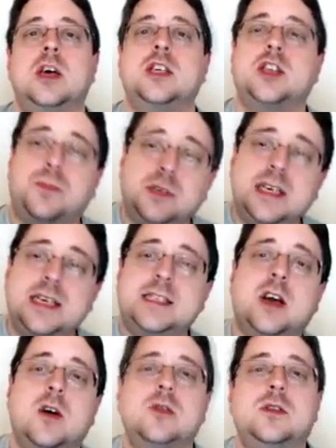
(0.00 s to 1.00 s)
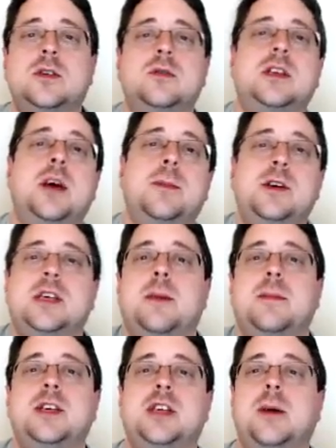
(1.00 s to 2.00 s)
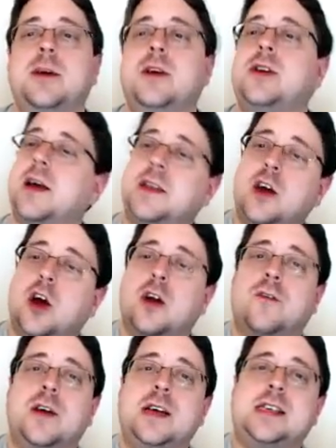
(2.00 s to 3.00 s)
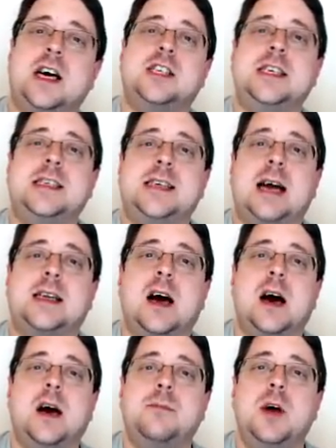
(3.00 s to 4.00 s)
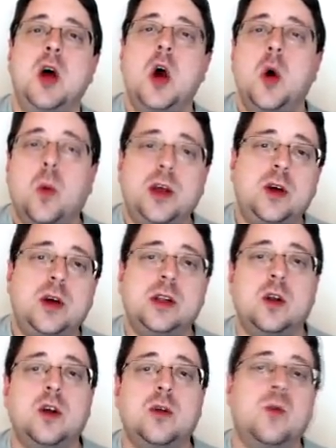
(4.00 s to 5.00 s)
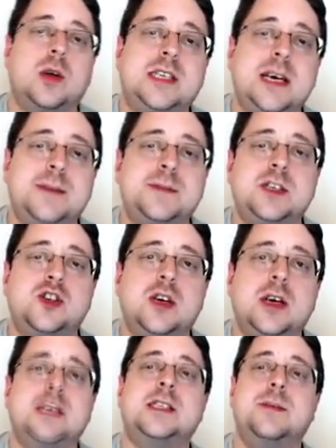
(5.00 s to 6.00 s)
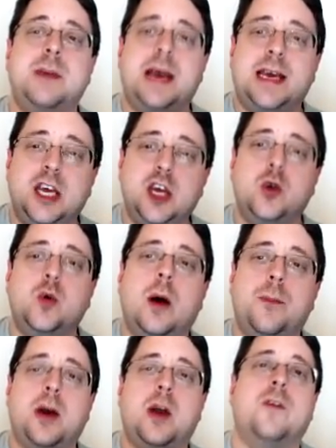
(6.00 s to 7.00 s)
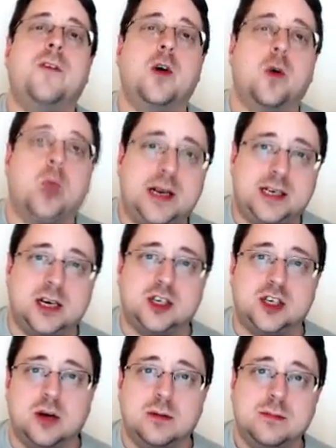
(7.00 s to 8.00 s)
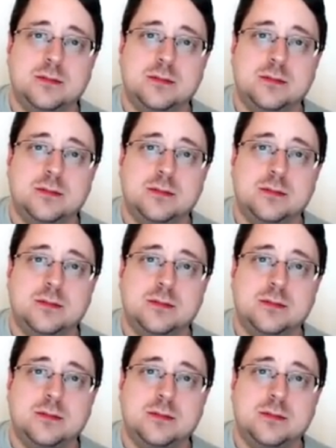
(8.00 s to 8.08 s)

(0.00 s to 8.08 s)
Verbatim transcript: So please go to www.theartofretouching.com where you can learn more tips and tricks to make you a better photo retoucher.